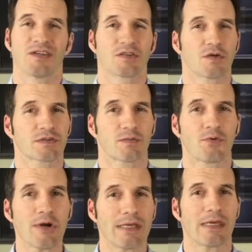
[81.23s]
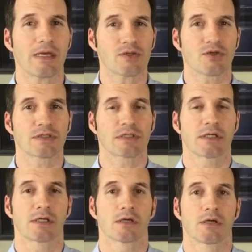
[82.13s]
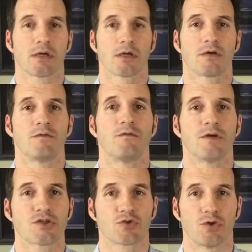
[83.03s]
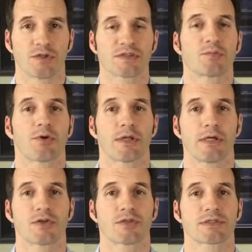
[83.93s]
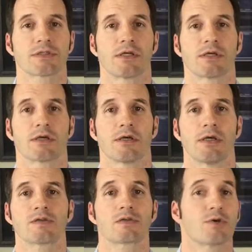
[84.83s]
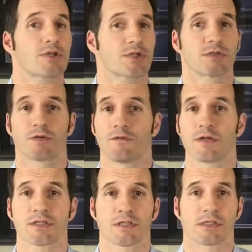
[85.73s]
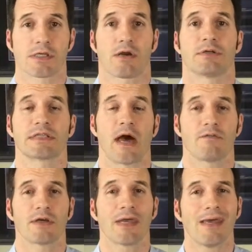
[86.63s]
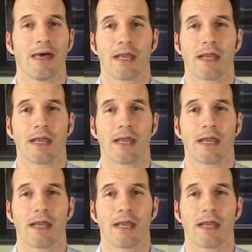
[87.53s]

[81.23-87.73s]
So some pretty interesting visuals, some pretty interesting intuitions or visions that I was having,